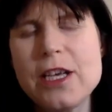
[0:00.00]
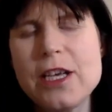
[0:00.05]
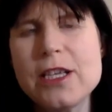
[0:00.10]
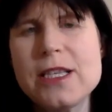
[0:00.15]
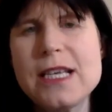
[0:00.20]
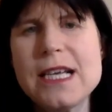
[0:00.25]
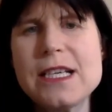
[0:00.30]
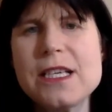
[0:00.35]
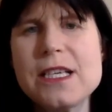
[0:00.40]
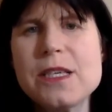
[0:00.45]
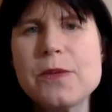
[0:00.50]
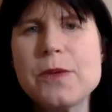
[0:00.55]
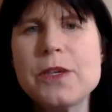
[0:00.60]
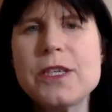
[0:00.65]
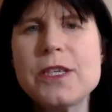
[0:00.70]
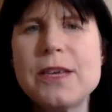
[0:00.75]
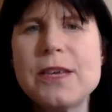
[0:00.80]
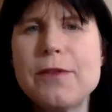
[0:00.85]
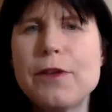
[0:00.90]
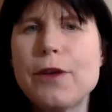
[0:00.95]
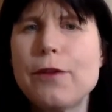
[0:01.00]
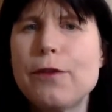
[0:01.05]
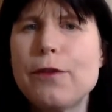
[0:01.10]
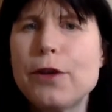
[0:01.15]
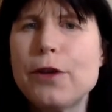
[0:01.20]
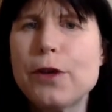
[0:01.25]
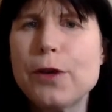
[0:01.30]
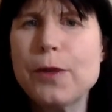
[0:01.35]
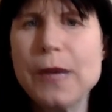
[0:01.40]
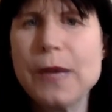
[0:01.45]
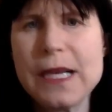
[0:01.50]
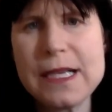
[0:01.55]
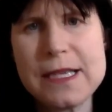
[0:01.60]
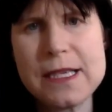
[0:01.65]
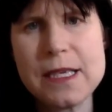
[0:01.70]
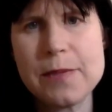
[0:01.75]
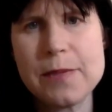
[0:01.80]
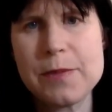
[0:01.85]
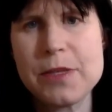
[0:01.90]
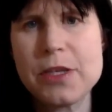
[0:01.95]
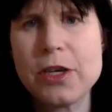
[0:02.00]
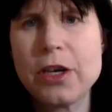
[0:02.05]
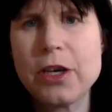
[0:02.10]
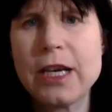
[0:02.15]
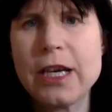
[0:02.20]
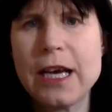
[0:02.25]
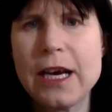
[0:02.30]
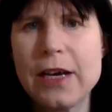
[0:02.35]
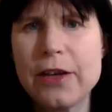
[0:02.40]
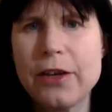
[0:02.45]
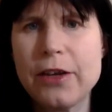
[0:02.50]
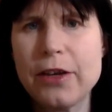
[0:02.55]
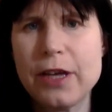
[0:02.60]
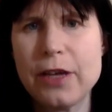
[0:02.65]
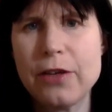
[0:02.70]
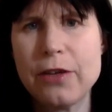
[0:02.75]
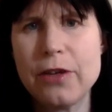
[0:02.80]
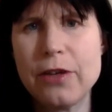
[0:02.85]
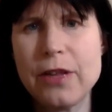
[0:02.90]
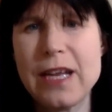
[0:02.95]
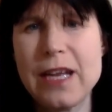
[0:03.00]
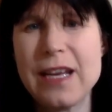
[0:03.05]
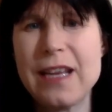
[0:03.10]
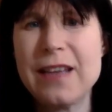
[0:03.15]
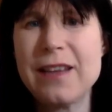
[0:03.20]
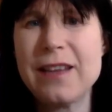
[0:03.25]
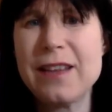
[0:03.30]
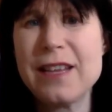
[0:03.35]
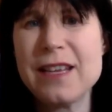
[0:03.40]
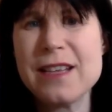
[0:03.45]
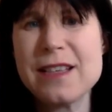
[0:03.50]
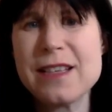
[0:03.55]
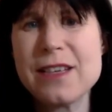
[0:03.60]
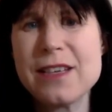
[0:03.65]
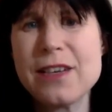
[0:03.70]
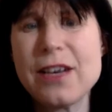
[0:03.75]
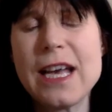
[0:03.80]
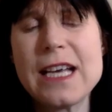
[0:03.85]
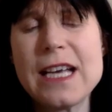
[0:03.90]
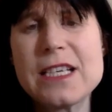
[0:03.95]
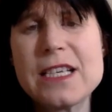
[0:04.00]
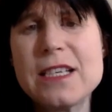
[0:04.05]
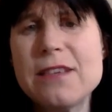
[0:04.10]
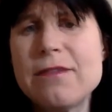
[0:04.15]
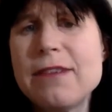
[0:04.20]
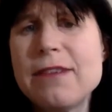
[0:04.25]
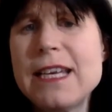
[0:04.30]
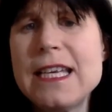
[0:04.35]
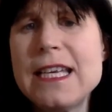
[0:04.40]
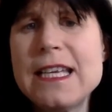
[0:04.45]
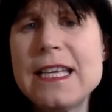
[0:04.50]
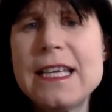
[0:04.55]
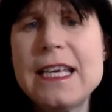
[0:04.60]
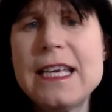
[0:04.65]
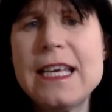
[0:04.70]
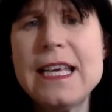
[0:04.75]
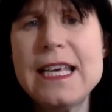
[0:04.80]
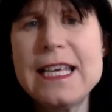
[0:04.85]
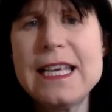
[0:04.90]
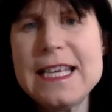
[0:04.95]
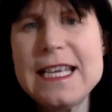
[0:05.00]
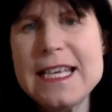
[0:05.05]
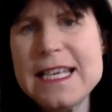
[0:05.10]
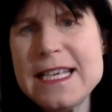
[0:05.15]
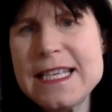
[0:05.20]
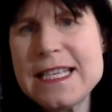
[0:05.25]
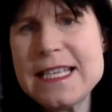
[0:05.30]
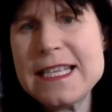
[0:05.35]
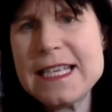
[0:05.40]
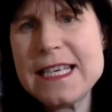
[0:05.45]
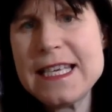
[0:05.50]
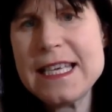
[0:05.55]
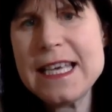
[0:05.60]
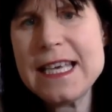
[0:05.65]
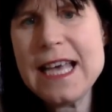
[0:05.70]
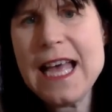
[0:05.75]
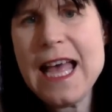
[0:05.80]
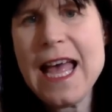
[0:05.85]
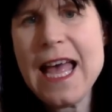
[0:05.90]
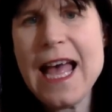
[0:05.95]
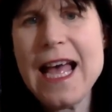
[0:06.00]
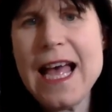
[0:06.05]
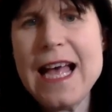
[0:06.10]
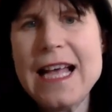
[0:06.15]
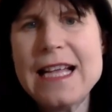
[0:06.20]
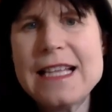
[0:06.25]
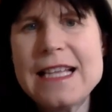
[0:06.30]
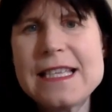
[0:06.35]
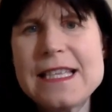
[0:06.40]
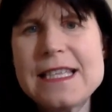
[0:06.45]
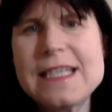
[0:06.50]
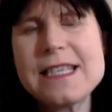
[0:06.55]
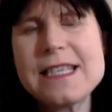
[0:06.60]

So I just want to give you a few quick tips on how you can do that, and things that are actually really easy and